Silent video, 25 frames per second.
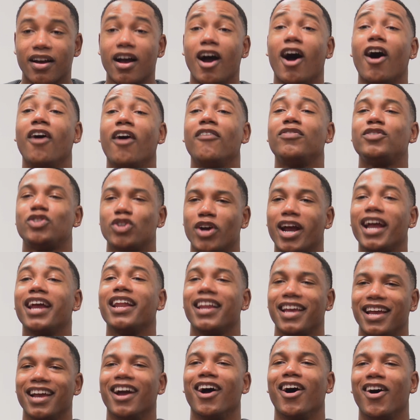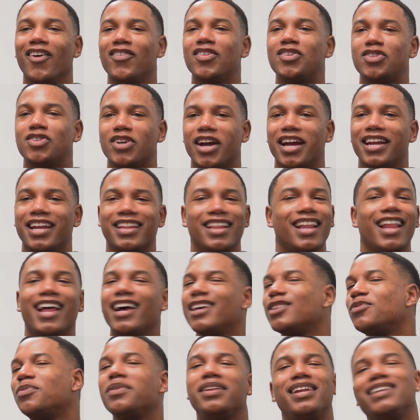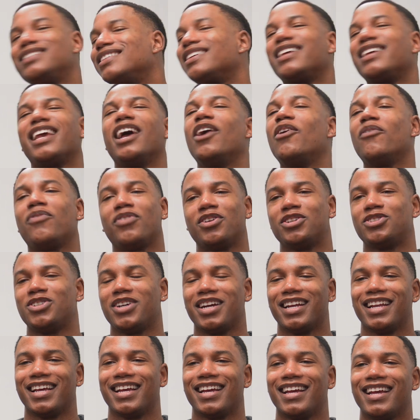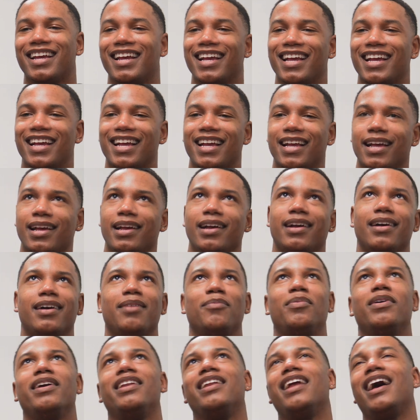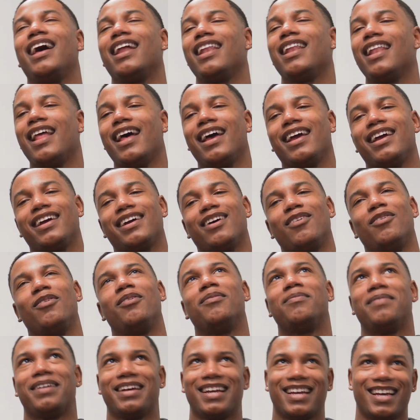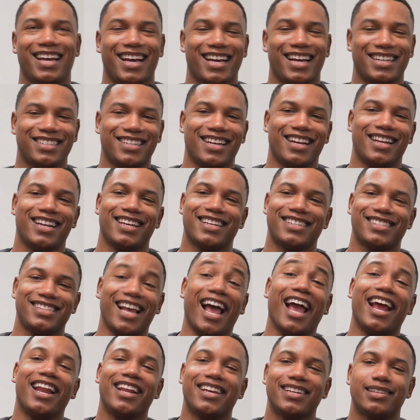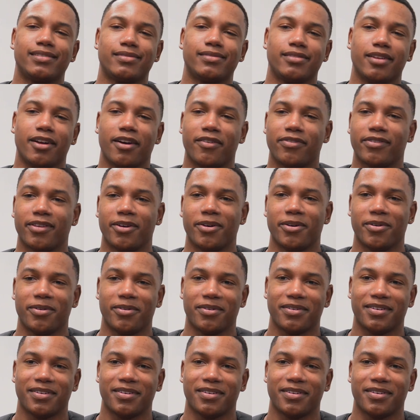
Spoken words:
Of training. The last week doesn't count for training. But not oh my gosh, not exciting stuff though.